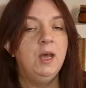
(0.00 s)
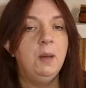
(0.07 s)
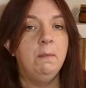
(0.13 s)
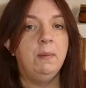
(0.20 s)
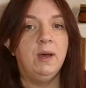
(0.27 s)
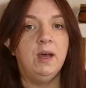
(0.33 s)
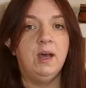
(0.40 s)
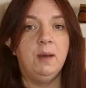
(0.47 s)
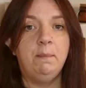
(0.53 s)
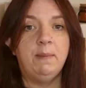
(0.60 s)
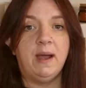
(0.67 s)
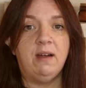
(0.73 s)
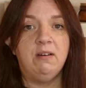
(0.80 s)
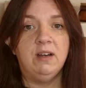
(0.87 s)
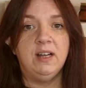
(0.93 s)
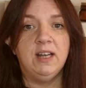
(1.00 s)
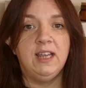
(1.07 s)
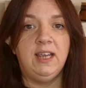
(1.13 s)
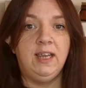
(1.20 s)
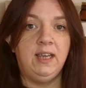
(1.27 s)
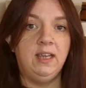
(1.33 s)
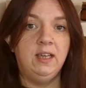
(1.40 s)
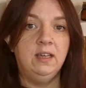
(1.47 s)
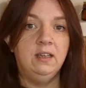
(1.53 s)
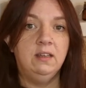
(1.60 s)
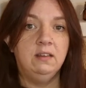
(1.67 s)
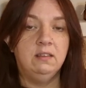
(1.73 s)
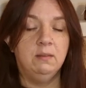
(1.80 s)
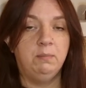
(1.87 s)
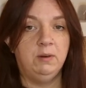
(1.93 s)
But apparently
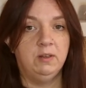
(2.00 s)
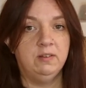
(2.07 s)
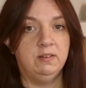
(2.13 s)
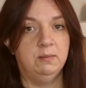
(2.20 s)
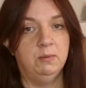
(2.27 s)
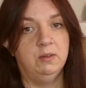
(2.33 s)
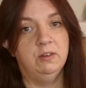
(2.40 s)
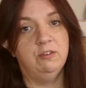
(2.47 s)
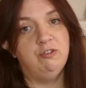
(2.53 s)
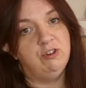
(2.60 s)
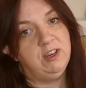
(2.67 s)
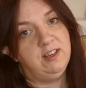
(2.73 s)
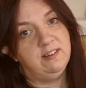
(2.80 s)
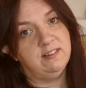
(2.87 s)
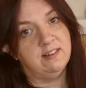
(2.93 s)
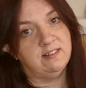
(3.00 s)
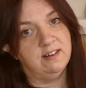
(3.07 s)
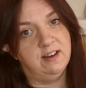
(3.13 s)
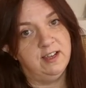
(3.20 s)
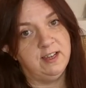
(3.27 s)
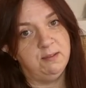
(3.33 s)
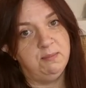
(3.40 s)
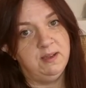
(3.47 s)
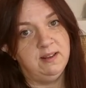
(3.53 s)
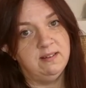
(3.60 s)
the blossom on the trees doesn't like me,